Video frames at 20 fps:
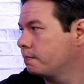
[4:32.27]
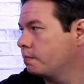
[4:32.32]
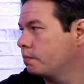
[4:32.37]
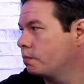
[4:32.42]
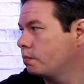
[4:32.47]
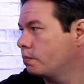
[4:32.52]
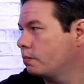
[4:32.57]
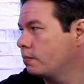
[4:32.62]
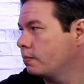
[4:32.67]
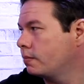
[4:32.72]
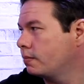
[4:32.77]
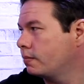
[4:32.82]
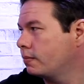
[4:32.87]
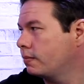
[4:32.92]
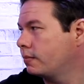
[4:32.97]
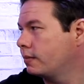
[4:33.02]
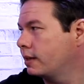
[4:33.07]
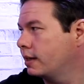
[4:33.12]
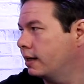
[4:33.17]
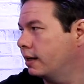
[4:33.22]

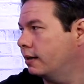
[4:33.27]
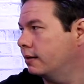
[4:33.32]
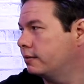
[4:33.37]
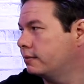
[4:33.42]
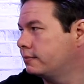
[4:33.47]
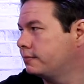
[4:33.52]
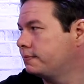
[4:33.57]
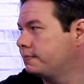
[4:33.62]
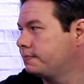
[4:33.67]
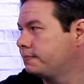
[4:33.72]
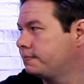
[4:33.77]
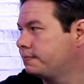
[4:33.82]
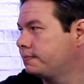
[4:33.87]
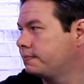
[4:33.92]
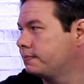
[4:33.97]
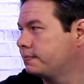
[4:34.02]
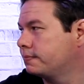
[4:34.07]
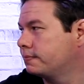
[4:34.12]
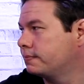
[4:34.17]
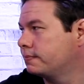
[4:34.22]

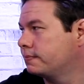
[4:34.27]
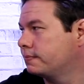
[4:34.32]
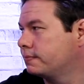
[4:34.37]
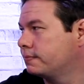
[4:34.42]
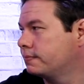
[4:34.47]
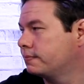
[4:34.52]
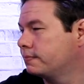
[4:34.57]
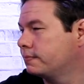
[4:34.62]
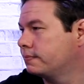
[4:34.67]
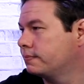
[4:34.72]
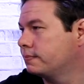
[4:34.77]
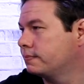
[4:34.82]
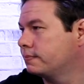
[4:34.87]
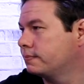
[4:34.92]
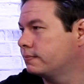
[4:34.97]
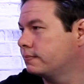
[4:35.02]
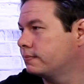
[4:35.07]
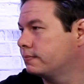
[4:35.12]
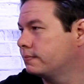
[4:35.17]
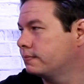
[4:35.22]

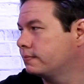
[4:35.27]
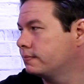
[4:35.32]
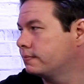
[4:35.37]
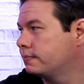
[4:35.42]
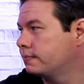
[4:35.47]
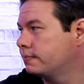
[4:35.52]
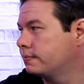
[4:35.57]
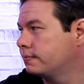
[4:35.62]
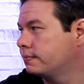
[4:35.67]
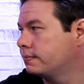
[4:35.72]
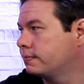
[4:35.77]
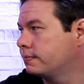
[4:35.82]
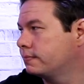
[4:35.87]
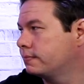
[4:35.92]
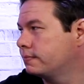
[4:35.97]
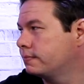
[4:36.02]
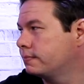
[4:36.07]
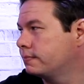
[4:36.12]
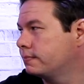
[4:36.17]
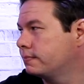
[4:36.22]

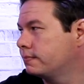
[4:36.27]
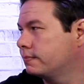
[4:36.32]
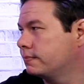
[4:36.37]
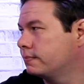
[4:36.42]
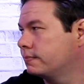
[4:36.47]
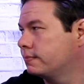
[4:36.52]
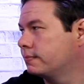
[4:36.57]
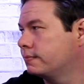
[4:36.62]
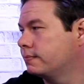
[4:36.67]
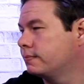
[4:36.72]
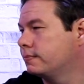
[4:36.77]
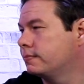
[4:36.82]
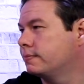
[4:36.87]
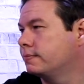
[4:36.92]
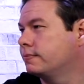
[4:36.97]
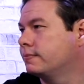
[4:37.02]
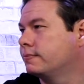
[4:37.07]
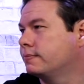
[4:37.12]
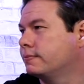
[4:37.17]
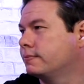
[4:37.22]

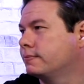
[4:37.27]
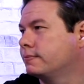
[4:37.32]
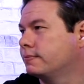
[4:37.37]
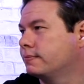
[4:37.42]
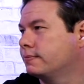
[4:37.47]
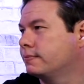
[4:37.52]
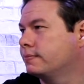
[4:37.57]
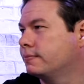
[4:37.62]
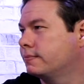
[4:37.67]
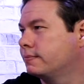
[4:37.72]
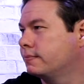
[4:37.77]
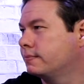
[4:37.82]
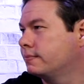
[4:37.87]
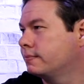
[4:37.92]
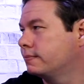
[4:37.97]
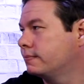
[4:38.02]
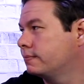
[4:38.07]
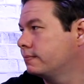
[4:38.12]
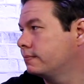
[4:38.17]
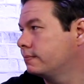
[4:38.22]

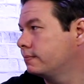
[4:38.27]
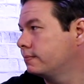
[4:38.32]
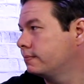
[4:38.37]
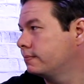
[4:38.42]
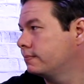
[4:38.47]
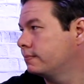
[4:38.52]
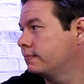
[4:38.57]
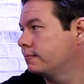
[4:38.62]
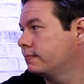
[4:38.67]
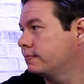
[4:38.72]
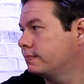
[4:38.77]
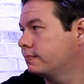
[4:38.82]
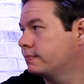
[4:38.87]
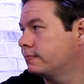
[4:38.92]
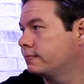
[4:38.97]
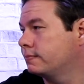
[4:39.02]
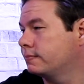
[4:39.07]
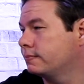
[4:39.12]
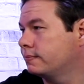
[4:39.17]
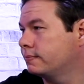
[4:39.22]

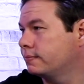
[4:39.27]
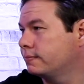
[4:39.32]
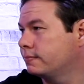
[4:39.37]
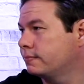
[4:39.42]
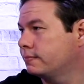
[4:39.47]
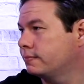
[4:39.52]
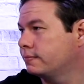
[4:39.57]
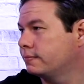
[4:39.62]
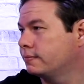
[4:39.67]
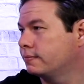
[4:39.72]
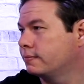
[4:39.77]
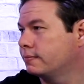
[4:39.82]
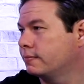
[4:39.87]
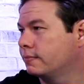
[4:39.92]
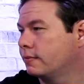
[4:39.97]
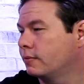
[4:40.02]
This person isn't speaking.